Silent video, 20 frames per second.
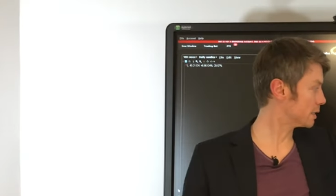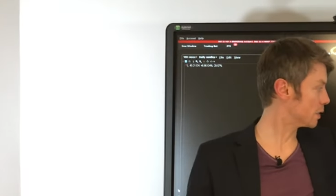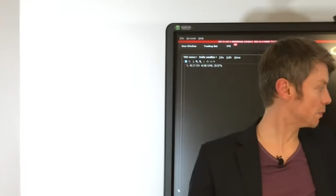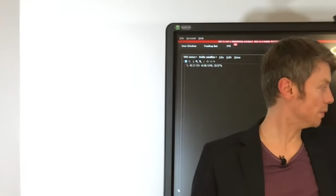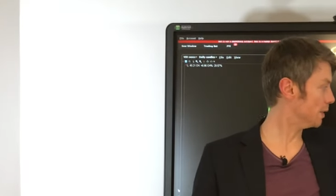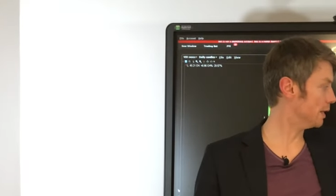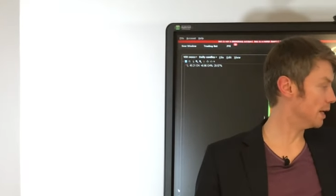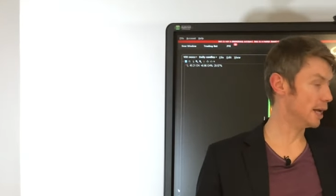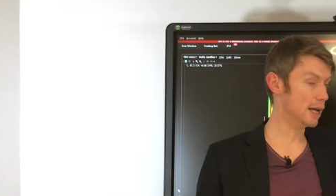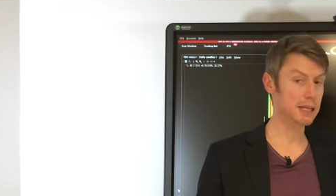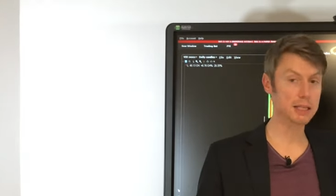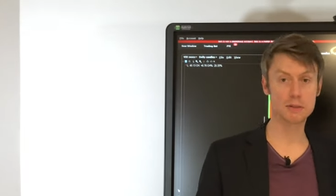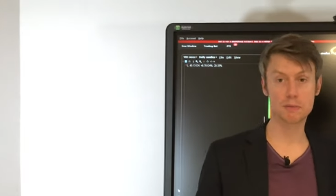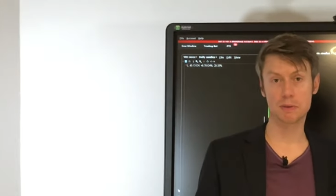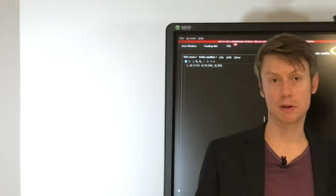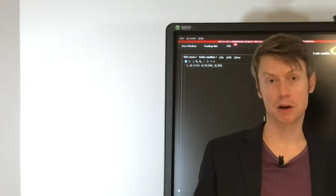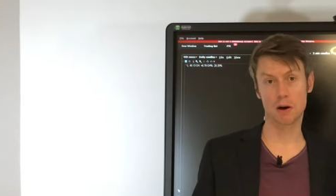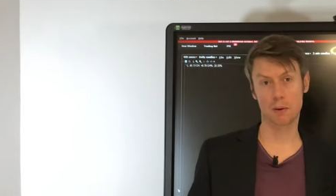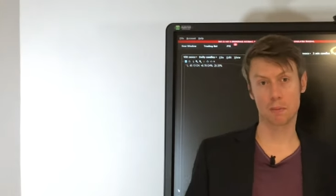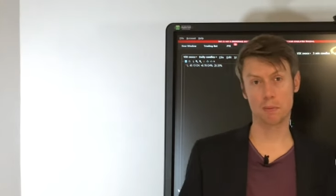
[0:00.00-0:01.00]
3 days,
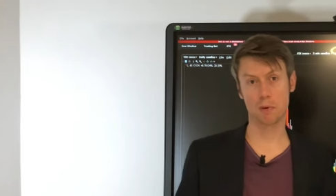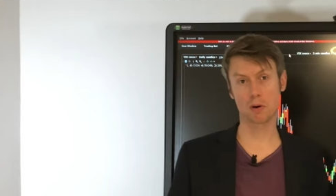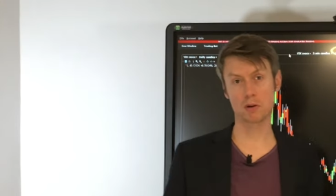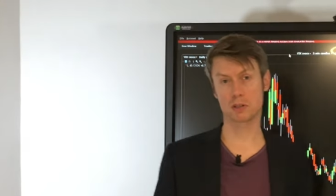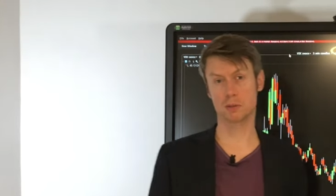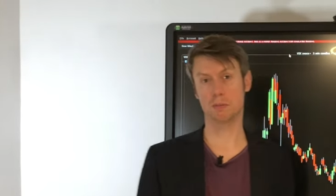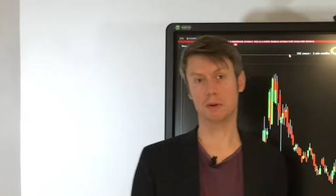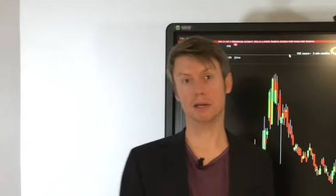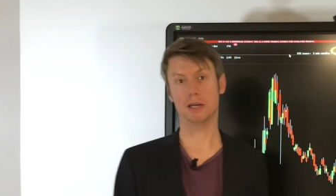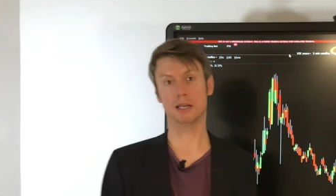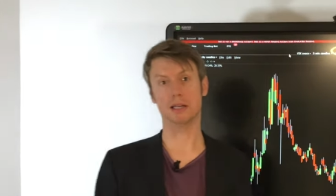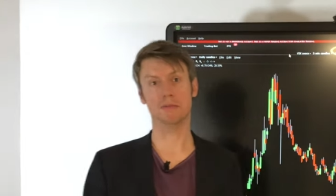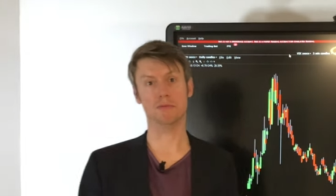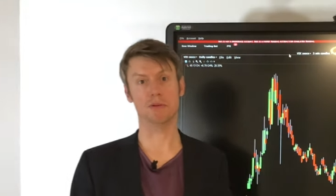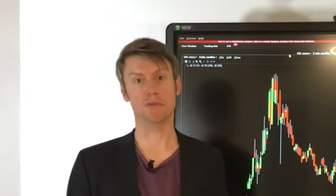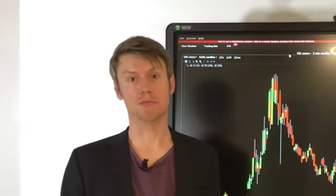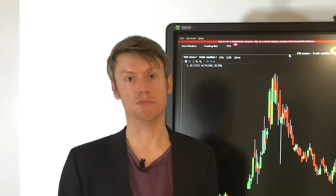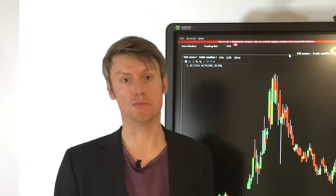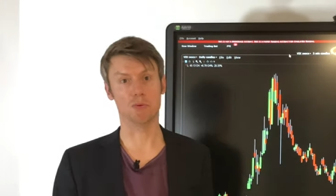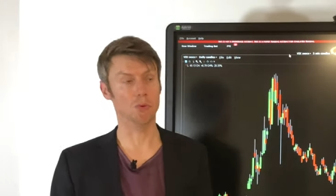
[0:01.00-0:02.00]
we are approximately
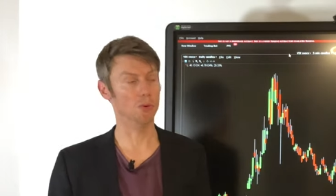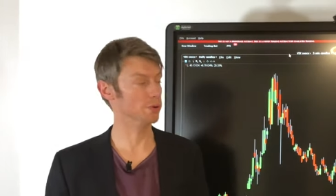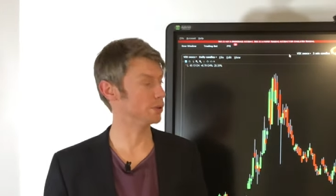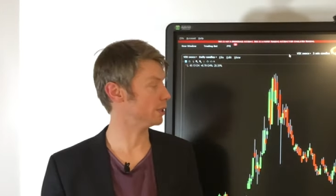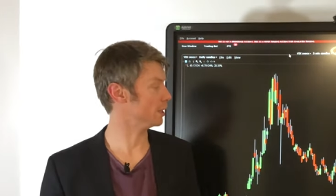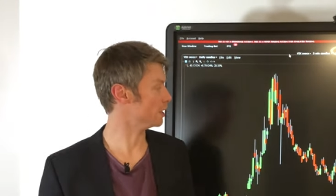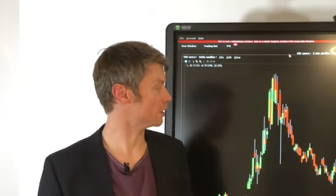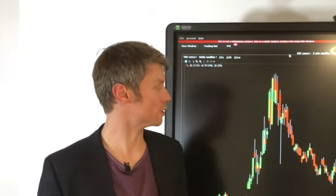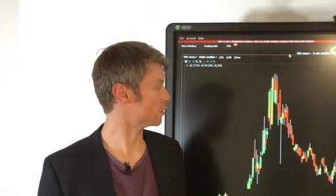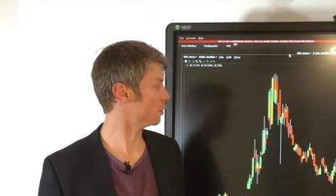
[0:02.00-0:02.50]
with 40.